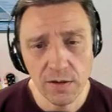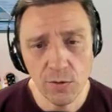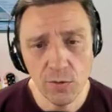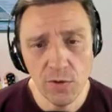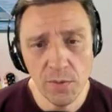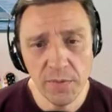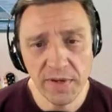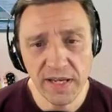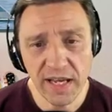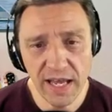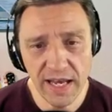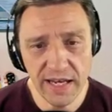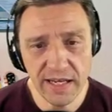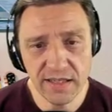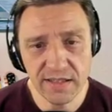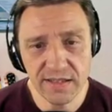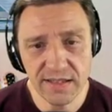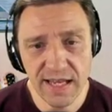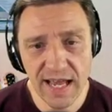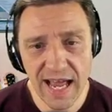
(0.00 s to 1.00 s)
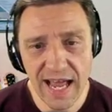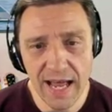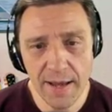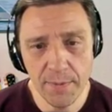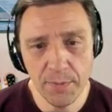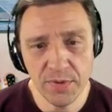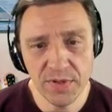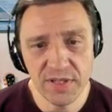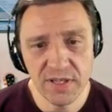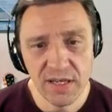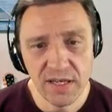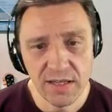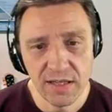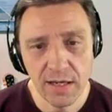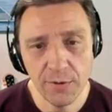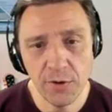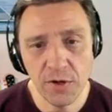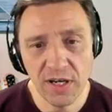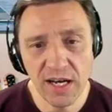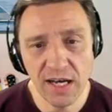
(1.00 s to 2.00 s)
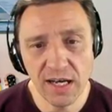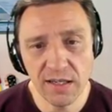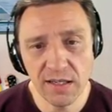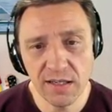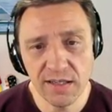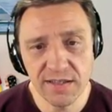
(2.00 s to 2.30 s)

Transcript: Golem getting stabbed. Now you gotta